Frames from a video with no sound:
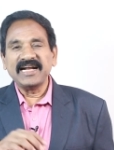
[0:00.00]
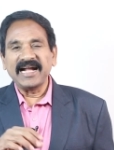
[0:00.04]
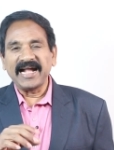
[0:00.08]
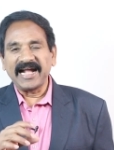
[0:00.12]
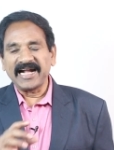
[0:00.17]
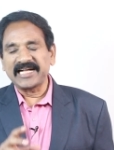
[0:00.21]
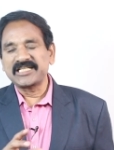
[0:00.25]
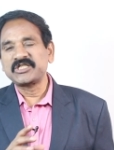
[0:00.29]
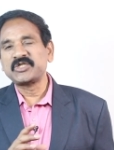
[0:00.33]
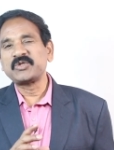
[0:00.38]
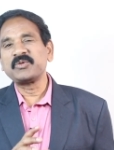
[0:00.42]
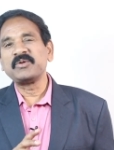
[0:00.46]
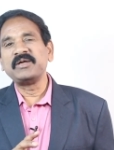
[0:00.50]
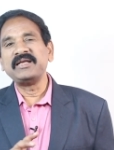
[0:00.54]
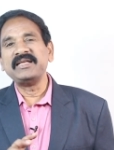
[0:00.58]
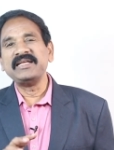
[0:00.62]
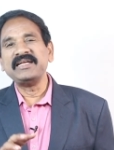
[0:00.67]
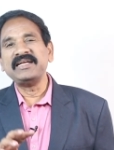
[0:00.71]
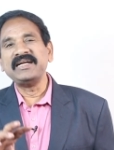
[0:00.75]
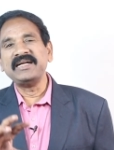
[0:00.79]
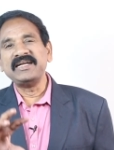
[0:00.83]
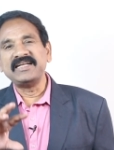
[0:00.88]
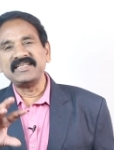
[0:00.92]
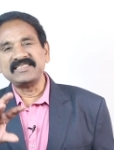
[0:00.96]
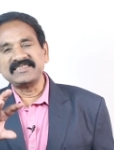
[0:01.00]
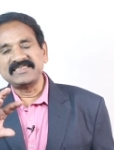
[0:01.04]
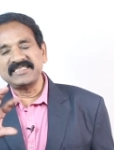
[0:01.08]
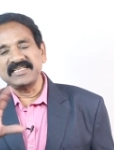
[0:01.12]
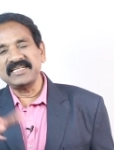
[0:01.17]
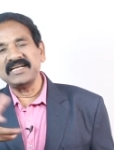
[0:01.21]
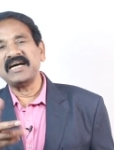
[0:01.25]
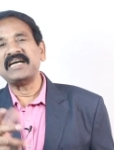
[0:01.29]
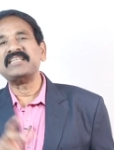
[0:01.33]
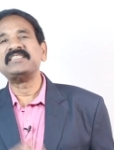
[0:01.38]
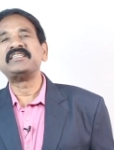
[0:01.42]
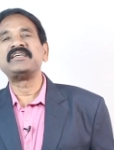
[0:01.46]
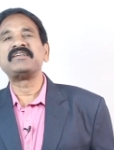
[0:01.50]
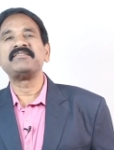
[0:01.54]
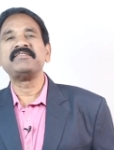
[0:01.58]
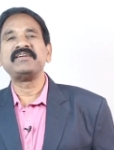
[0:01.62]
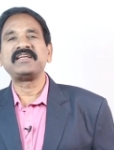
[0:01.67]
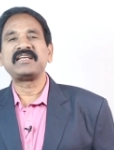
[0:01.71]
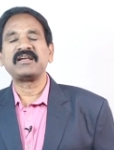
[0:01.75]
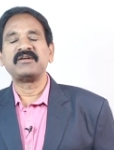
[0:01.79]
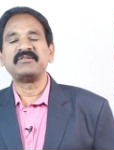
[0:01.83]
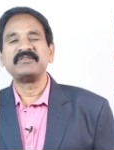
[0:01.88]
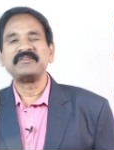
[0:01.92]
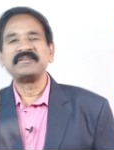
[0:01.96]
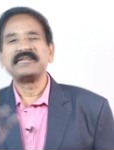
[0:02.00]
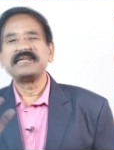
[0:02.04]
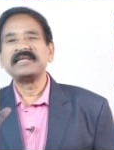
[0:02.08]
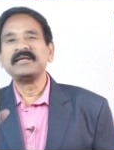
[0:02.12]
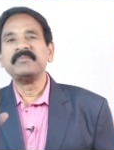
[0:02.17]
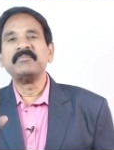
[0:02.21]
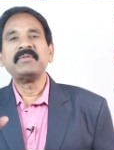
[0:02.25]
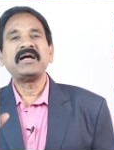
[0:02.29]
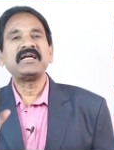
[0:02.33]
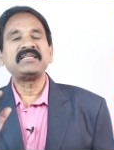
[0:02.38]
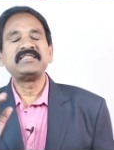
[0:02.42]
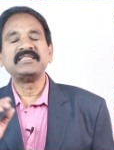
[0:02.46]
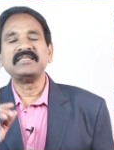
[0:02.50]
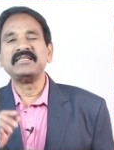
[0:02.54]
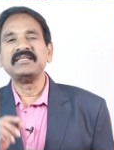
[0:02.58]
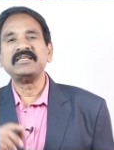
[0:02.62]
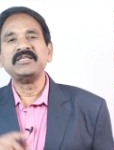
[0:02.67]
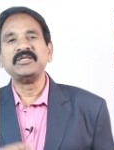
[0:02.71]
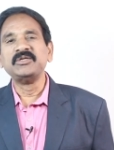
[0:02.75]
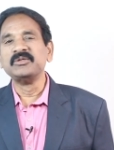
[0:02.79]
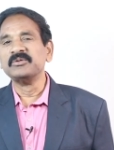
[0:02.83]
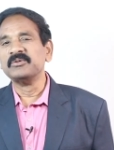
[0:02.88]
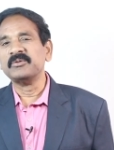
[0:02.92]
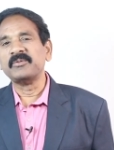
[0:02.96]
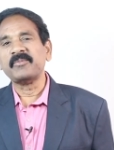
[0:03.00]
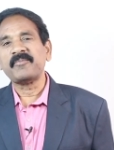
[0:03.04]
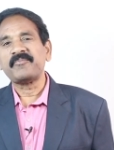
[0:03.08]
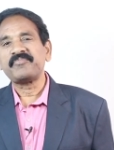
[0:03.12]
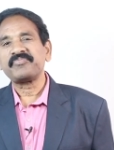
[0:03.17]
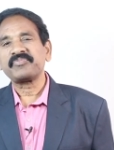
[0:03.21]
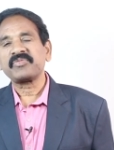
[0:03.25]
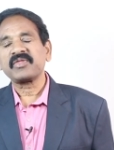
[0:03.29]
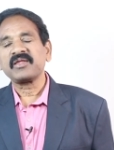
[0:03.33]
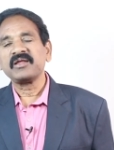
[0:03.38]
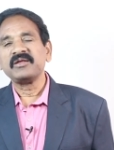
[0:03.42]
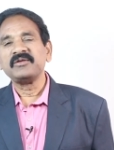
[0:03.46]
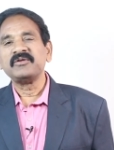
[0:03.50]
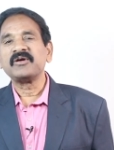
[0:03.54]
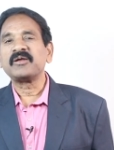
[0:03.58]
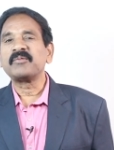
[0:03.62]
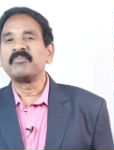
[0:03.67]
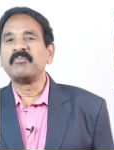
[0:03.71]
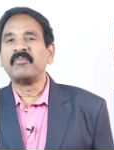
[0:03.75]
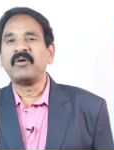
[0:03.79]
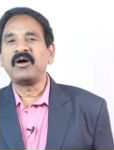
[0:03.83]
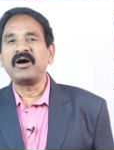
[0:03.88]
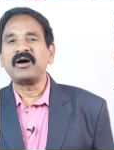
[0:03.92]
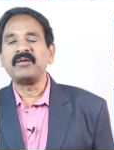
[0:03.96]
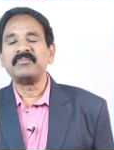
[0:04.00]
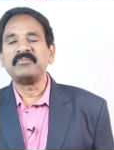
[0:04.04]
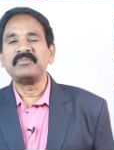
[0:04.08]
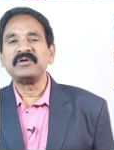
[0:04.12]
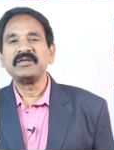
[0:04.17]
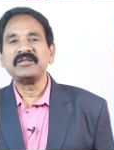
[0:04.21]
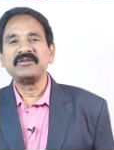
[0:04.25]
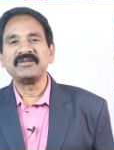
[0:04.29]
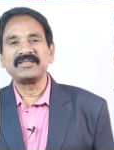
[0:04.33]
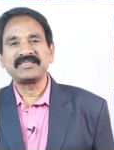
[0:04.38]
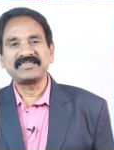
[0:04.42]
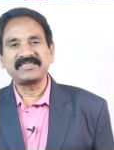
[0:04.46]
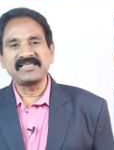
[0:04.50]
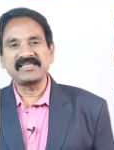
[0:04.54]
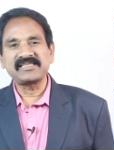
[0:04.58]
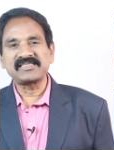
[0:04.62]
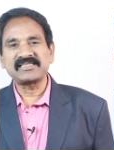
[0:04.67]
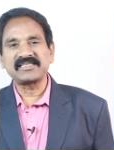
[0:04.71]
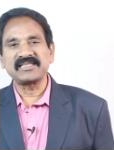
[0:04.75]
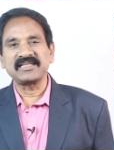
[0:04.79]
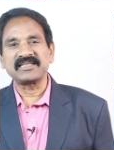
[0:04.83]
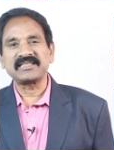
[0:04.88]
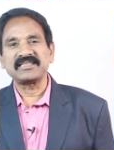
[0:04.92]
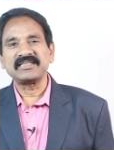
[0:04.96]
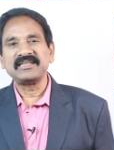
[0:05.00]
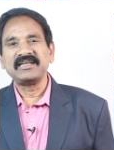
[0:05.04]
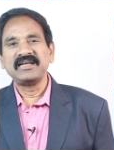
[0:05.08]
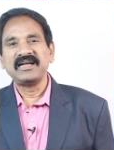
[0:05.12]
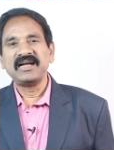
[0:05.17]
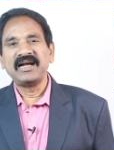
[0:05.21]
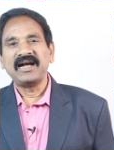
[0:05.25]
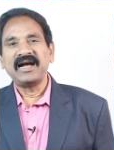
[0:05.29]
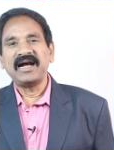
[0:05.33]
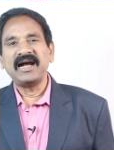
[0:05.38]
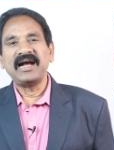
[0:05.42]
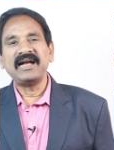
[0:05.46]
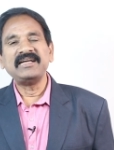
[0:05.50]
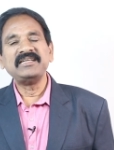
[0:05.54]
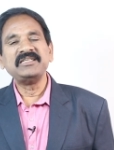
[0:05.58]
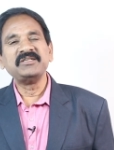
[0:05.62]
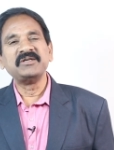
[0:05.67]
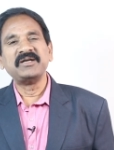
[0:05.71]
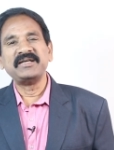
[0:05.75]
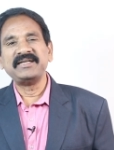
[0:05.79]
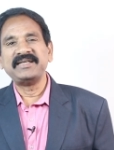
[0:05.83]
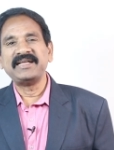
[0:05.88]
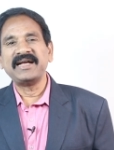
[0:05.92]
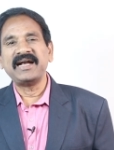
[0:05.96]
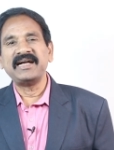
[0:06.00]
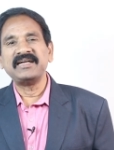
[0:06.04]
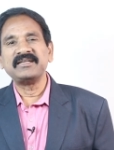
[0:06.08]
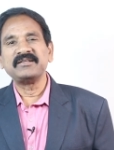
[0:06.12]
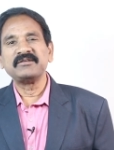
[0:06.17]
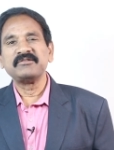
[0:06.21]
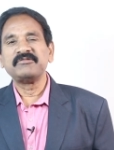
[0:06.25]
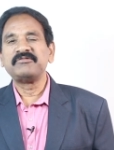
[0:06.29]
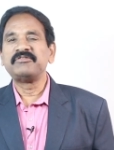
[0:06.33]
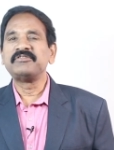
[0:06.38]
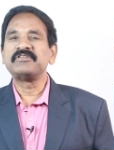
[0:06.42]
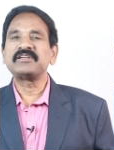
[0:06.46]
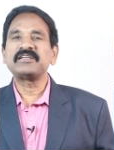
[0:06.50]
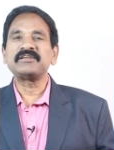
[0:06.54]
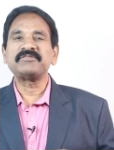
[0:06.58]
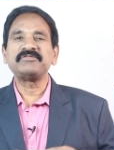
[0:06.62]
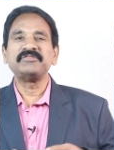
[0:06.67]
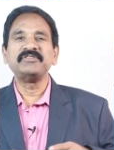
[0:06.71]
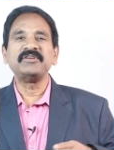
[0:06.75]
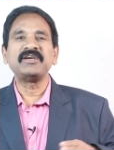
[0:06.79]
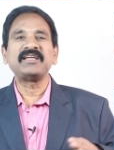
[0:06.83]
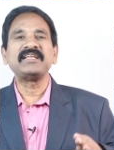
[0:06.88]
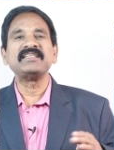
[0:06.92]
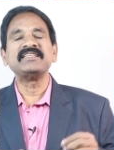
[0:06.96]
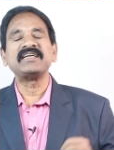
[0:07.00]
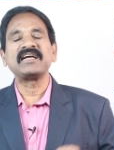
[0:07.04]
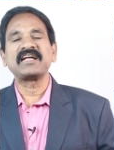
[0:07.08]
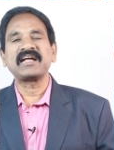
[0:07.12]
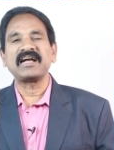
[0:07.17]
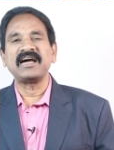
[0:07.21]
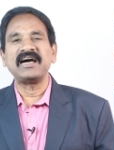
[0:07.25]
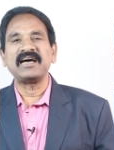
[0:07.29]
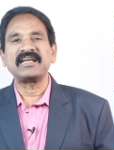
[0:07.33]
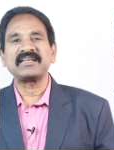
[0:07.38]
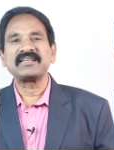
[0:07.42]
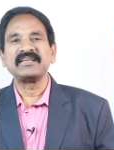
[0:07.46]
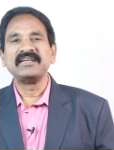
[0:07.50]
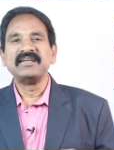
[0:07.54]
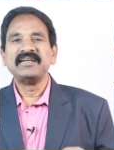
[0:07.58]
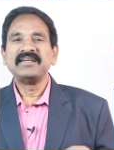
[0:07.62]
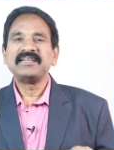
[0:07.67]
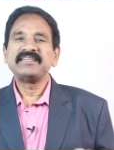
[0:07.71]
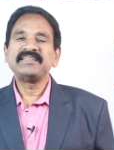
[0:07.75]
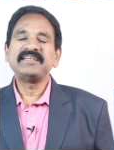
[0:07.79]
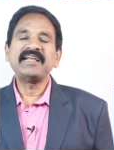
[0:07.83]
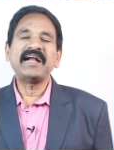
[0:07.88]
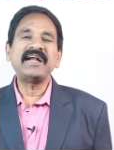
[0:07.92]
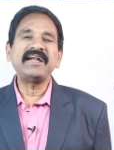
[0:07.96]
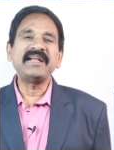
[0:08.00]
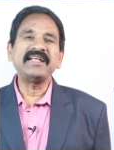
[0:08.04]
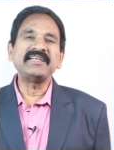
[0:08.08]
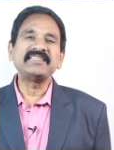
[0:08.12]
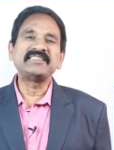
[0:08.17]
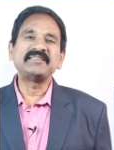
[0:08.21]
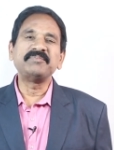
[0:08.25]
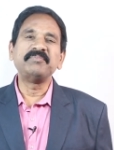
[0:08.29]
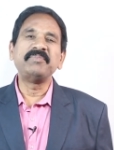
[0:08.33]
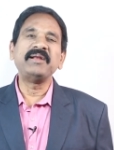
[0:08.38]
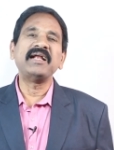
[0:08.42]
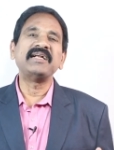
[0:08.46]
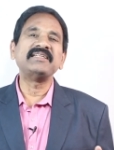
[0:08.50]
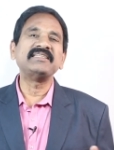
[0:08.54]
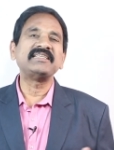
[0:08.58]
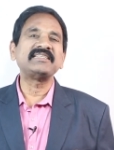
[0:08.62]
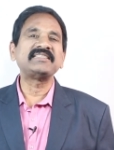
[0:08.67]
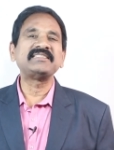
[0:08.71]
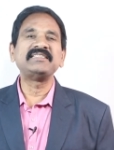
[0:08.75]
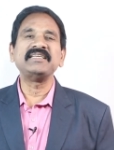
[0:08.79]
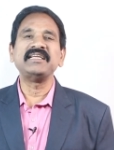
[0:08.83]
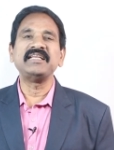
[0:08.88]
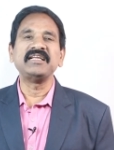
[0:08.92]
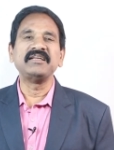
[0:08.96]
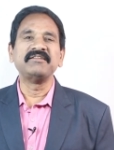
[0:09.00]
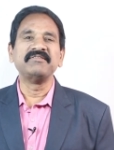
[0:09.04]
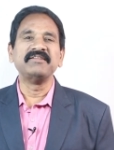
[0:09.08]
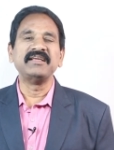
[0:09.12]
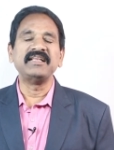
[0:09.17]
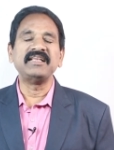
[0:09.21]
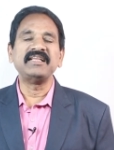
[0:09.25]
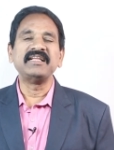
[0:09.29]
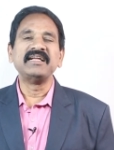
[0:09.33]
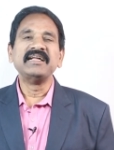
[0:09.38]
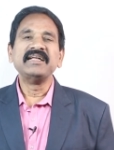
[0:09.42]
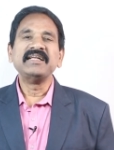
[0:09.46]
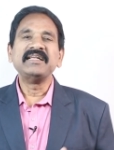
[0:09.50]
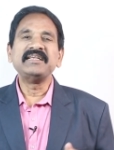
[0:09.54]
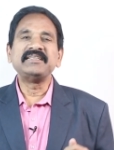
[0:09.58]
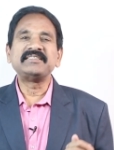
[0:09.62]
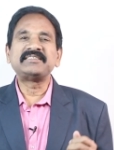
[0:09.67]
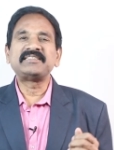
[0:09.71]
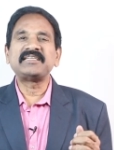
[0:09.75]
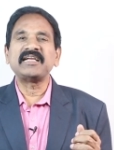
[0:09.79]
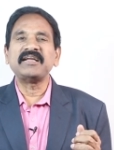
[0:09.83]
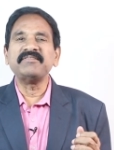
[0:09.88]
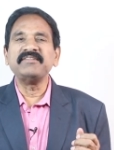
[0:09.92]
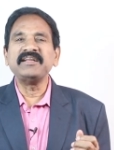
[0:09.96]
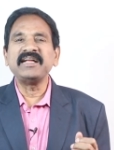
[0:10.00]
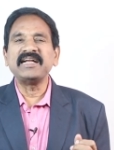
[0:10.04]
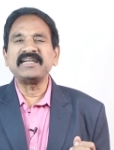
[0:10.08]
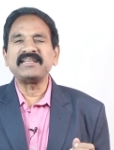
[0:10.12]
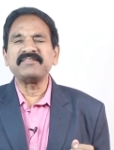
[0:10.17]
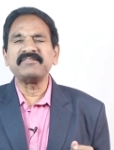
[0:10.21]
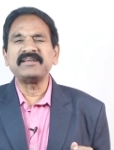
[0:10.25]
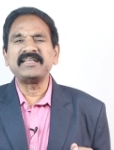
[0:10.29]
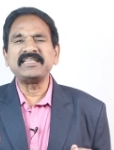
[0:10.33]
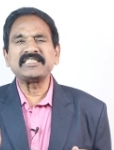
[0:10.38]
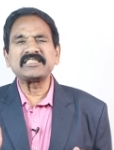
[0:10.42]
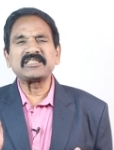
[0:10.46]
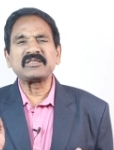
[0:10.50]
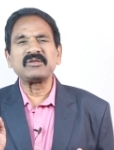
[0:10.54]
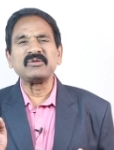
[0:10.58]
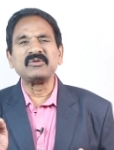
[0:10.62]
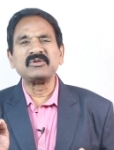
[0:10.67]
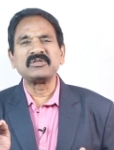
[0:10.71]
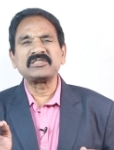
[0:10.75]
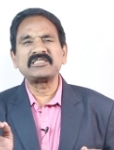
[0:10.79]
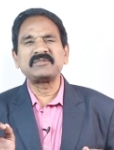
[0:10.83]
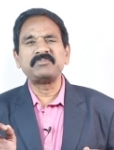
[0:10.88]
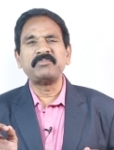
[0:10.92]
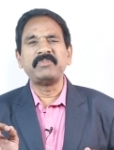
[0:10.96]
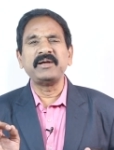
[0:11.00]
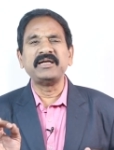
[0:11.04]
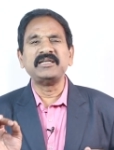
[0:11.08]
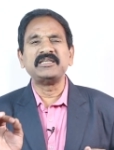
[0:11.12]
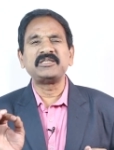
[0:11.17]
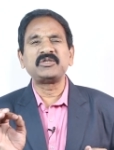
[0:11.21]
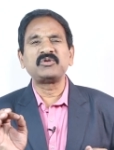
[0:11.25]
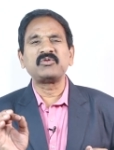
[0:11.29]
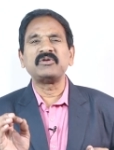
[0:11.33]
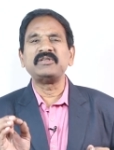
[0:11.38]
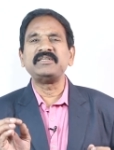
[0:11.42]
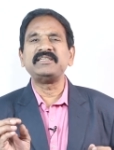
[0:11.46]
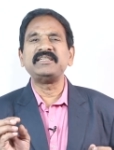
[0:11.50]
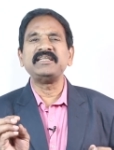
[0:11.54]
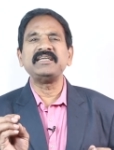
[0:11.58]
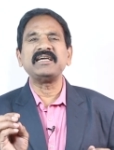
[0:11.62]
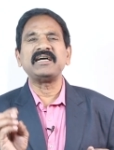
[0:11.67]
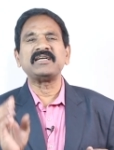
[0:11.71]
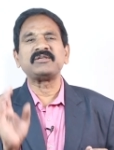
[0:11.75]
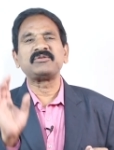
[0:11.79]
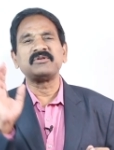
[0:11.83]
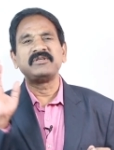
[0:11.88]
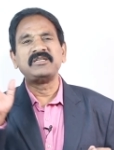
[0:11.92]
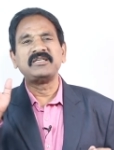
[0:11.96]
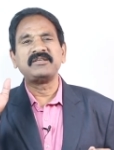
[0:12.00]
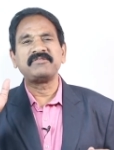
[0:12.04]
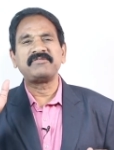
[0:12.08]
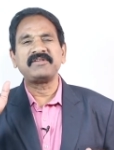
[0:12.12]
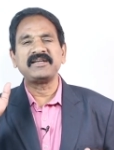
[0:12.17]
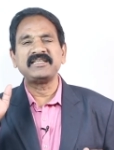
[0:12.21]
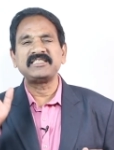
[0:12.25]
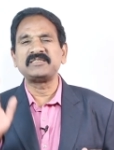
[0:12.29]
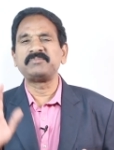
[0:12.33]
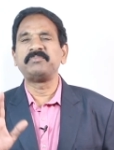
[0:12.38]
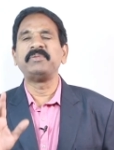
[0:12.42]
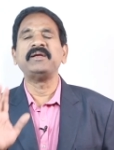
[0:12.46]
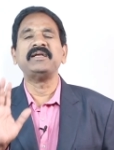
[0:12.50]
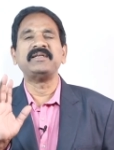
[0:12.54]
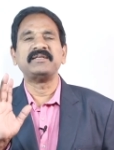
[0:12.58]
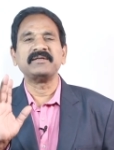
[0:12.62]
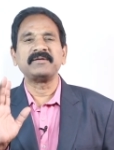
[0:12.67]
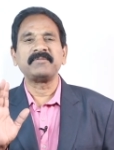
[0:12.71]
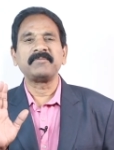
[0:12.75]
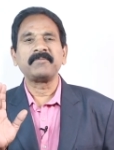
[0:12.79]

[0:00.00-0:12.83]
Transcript: Actually, it is the other way around. Imagine you, your mom, your sister, and your dad, four of you are in the car. Dad is behind the steering wheel. He is driving at a very slow speed, 20 or 25 speed.